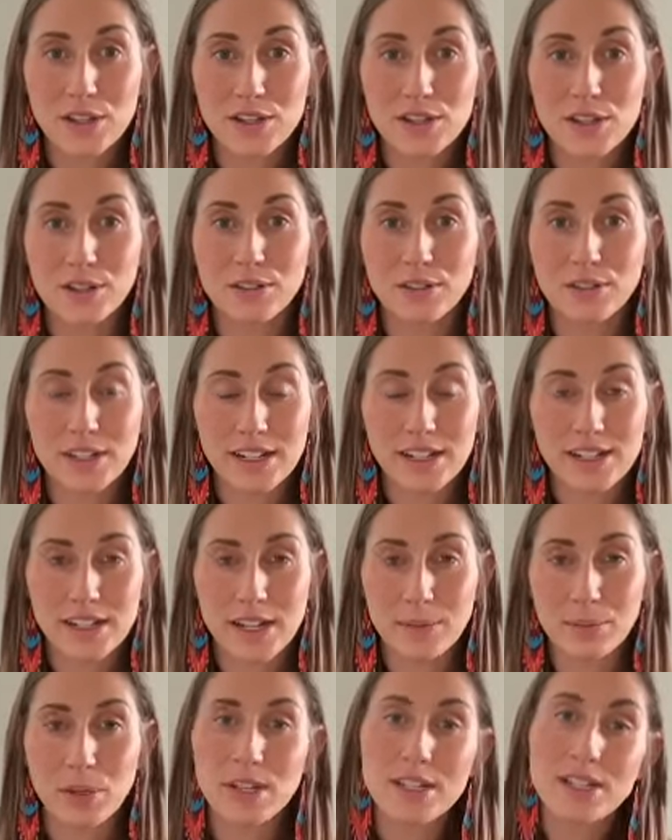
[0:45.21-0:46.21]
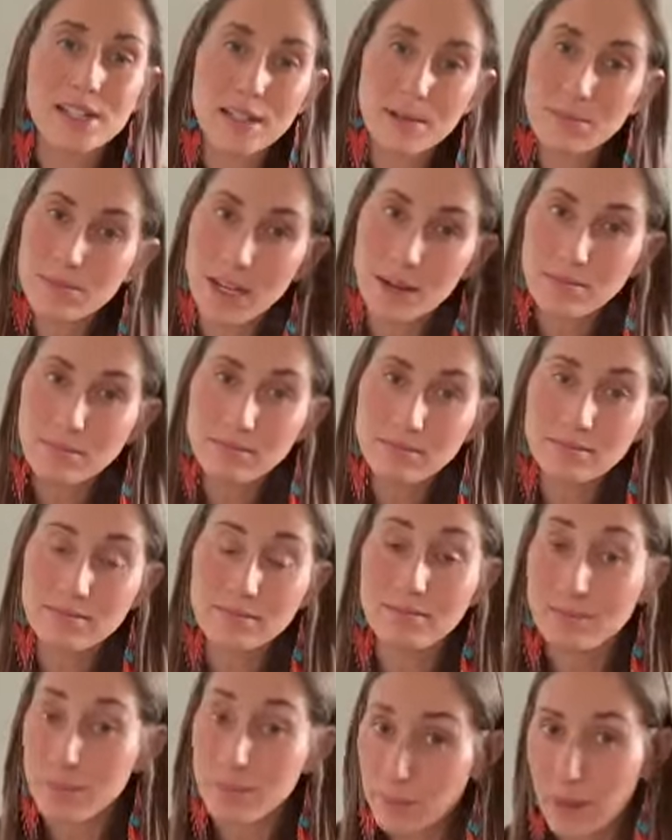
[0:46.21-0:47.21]
So for an example, a symptom
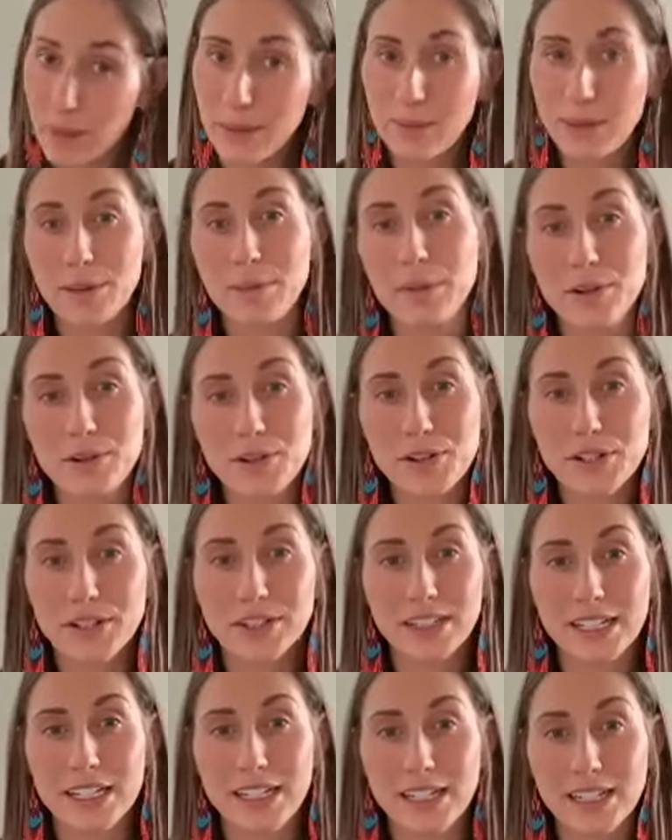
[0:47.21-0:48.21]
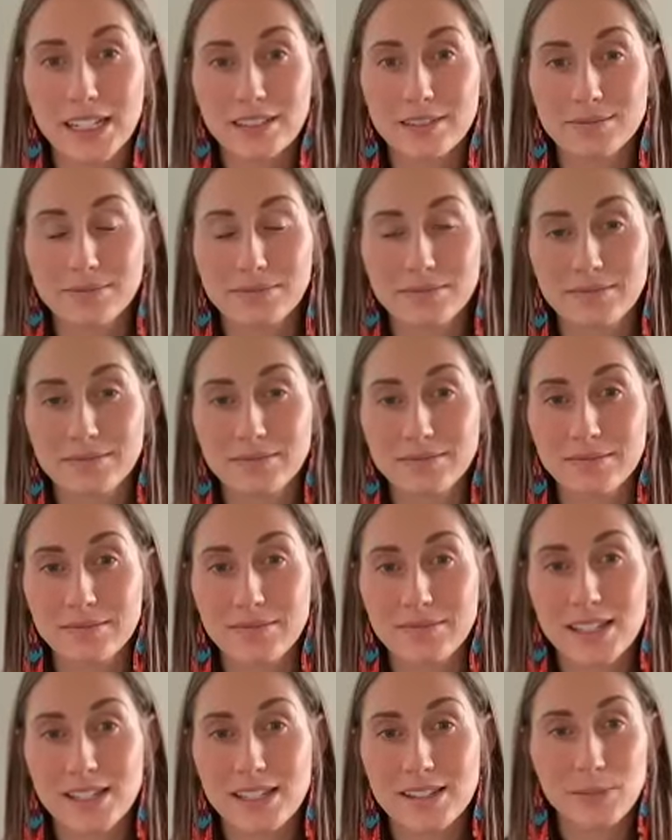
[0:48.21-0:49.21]
might be emotional eating.
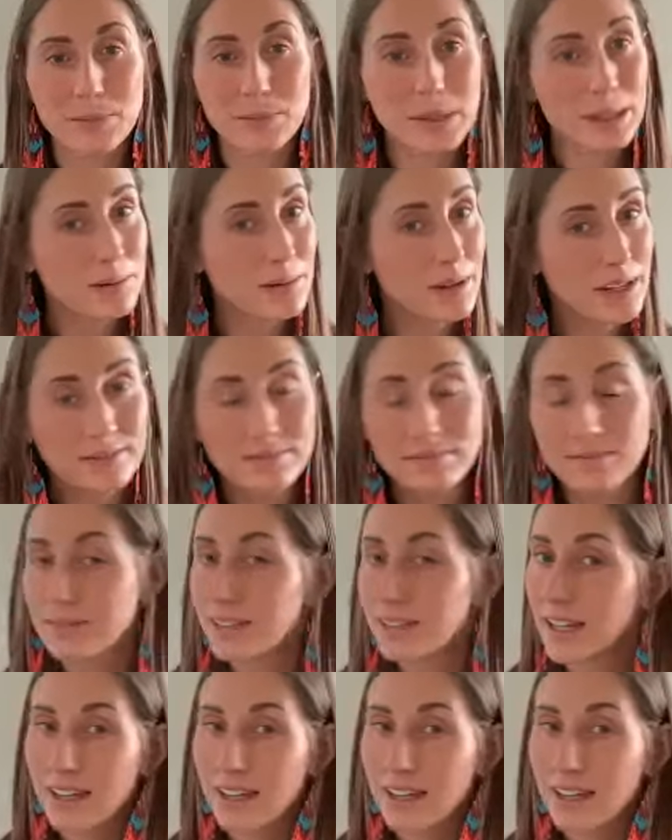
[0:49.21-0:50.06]
This is a big one.